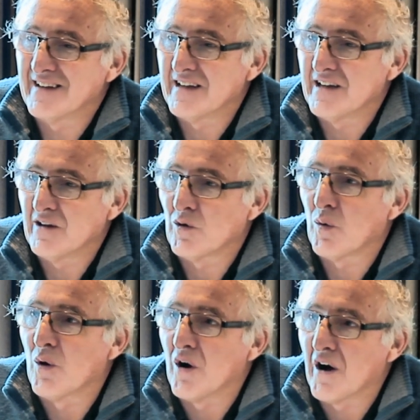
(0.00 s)

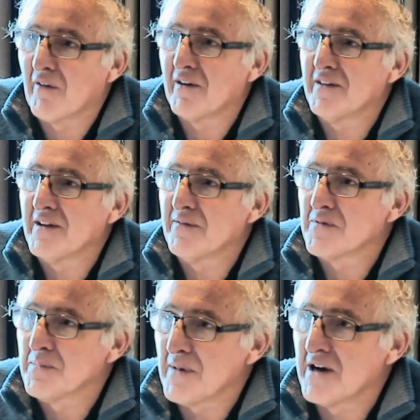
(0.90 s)
inquiry, the
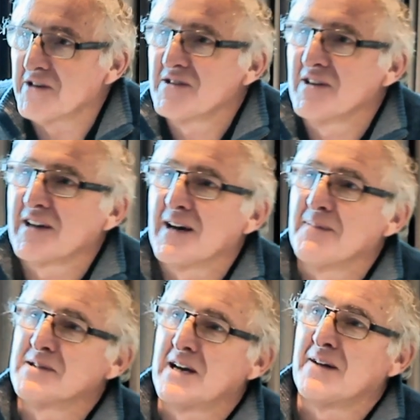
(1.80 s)
information that
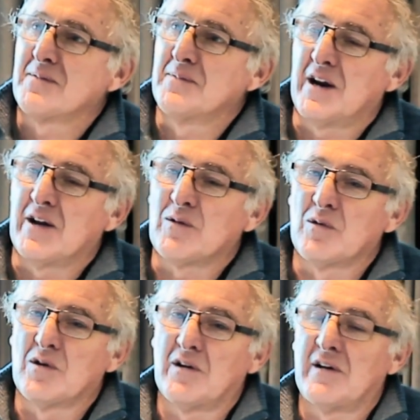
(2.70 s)
comes out from that
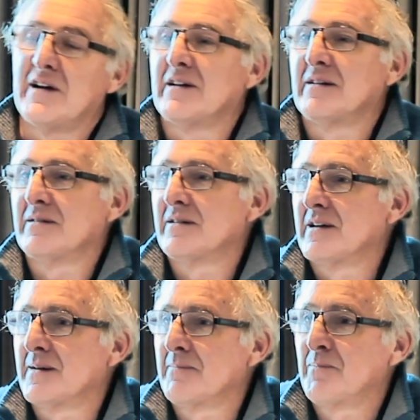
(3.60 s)
inquiry, and
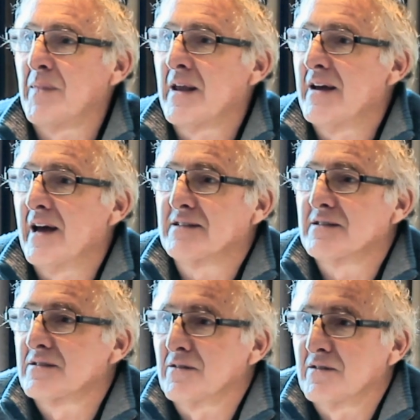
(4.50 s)

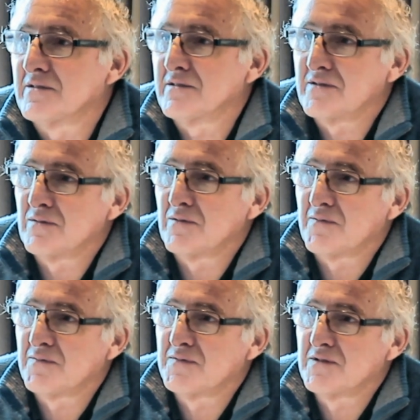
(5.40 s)
exercises to
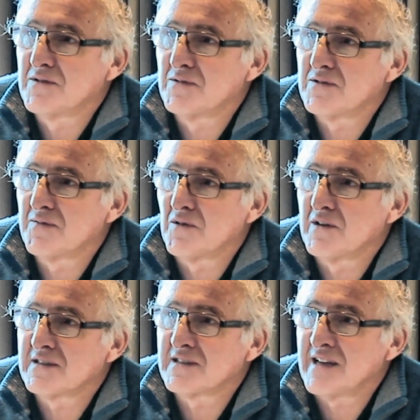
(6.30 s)
its full
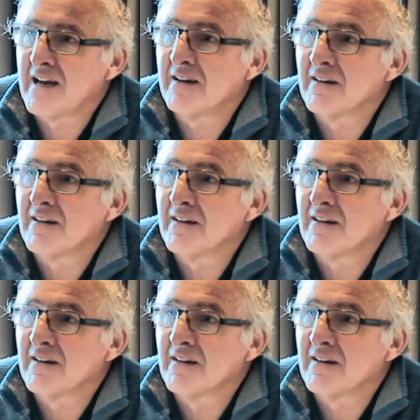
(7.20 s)
extent.